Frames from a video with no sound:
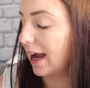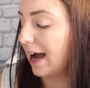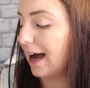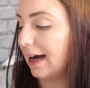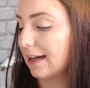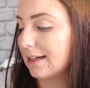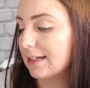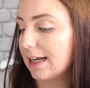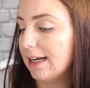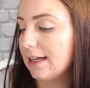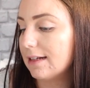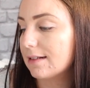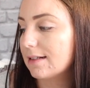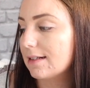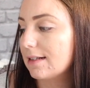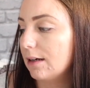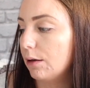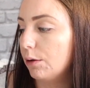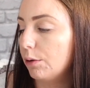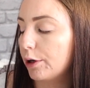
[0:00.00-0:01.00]
and it's
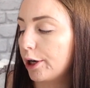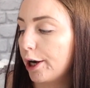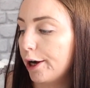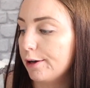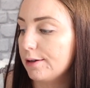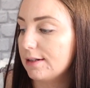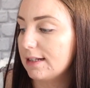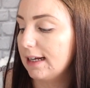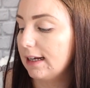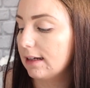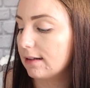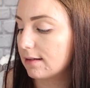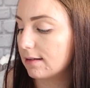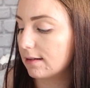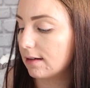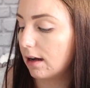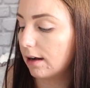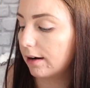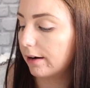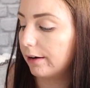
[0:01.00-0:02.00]
still cozy and
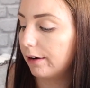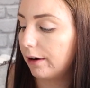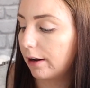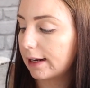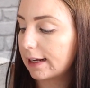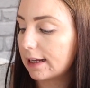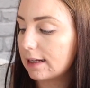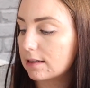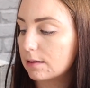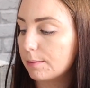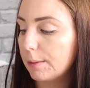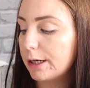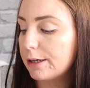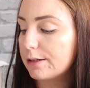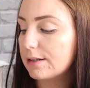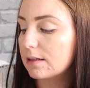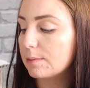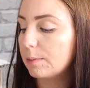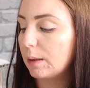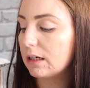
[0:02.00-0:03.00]
snug like his
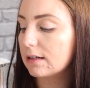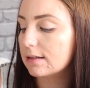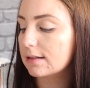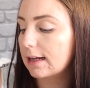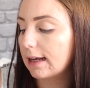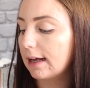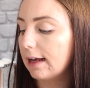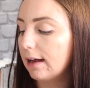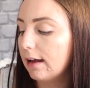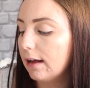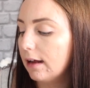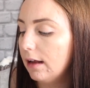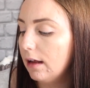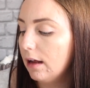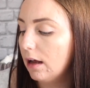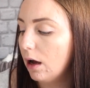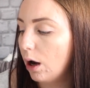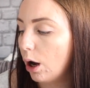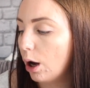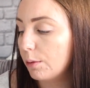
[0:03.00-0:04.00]
Moses basket.
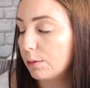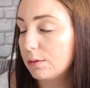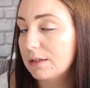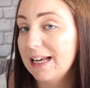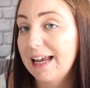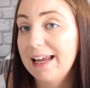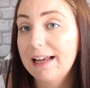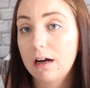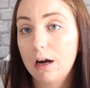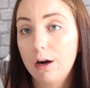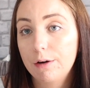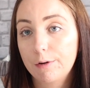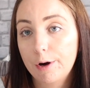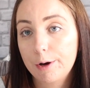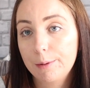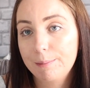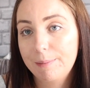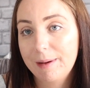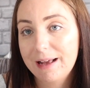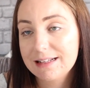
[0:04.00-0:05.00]
I will take our
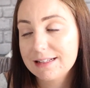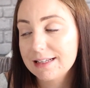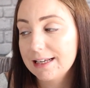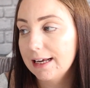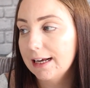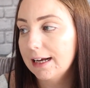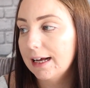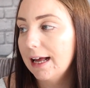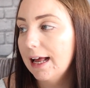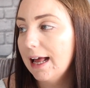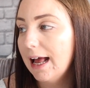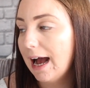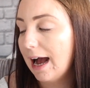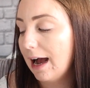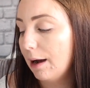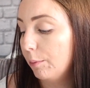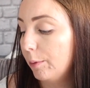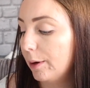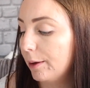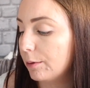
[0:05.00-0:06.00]
own bedding
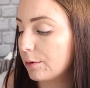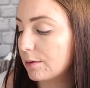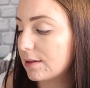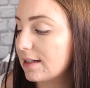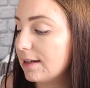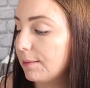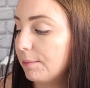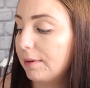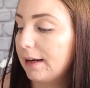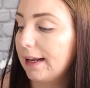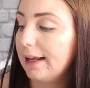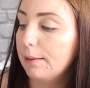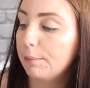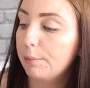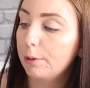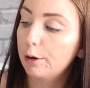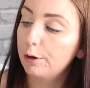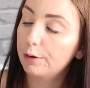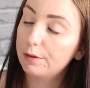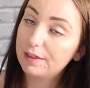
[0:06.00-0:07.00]
and we will simply
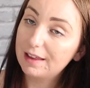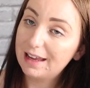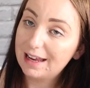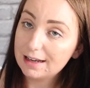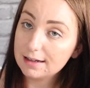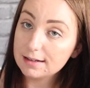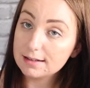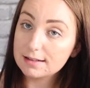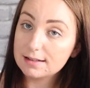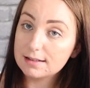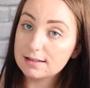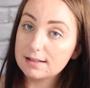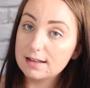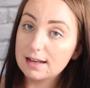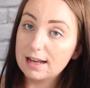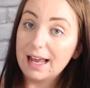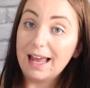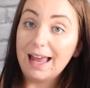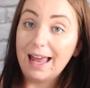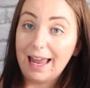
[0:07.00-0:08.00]
put this
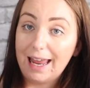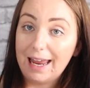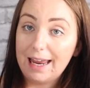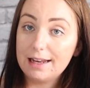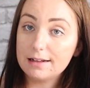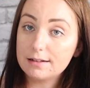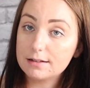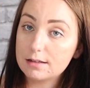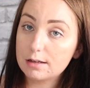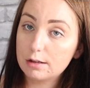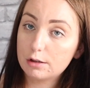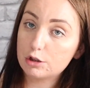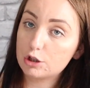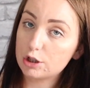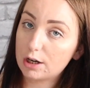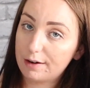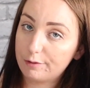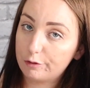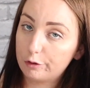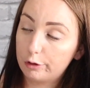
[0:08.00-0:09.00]
into the
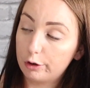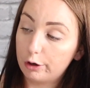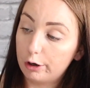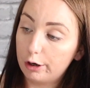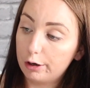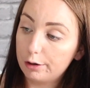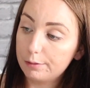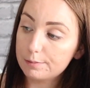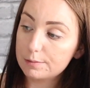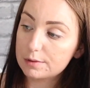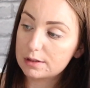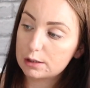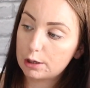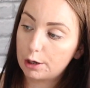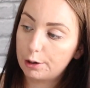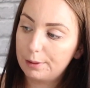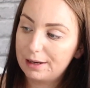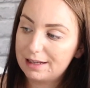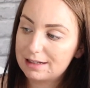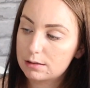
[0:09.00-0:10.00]
travel cot, so
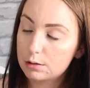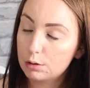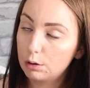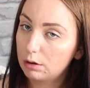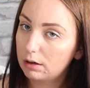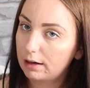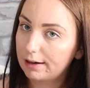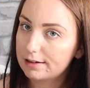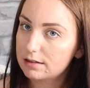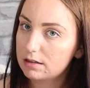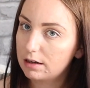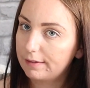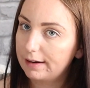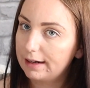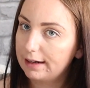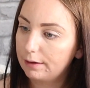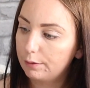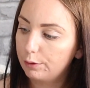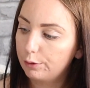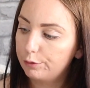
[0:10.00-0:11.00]
it's not like
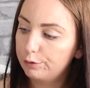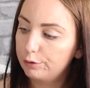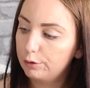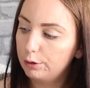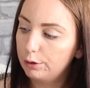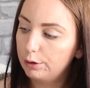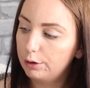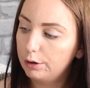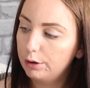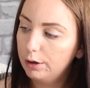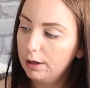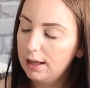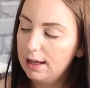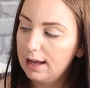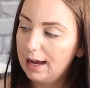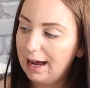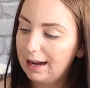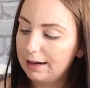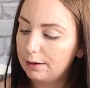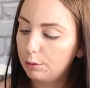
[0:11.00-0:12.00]
directly on the floor,
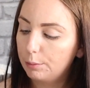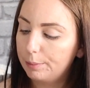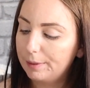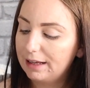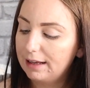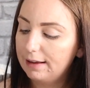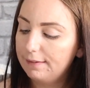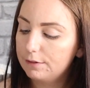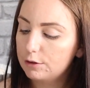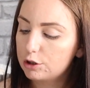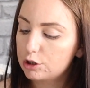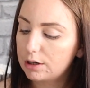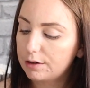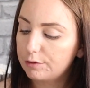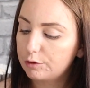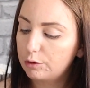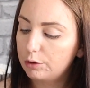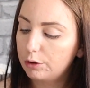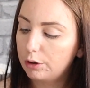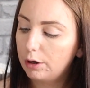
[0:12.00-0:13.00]
and it will be in the
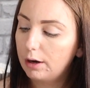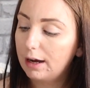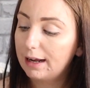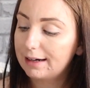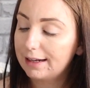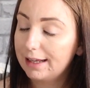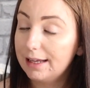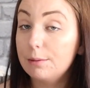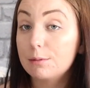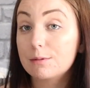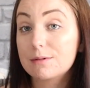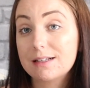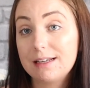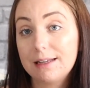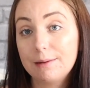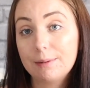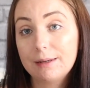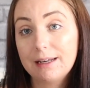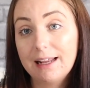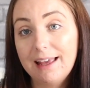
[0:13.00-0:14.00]
travel cot and he will
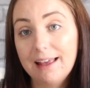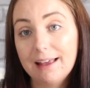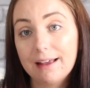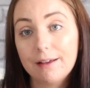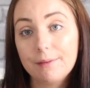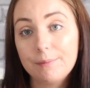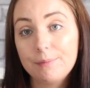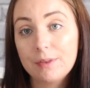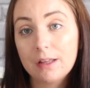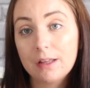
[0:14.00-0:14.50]
sleep in here.